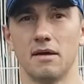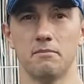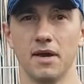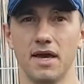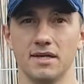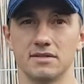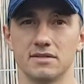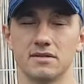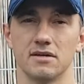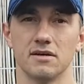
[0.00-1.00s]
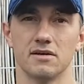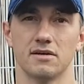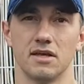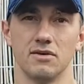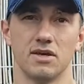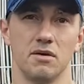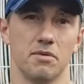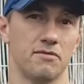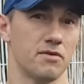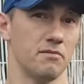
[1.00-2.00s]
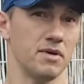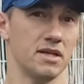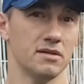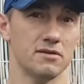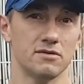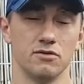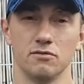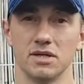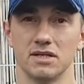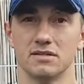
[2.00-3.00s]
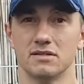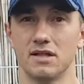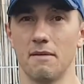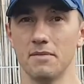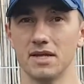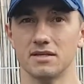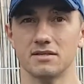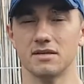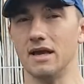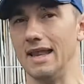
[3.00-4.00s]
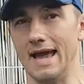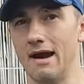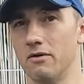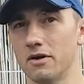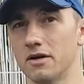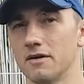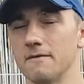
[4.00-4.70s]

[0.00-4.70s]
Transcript: pace? Can you keep it for a minute, 2 minutes, 10 minutes, an hour?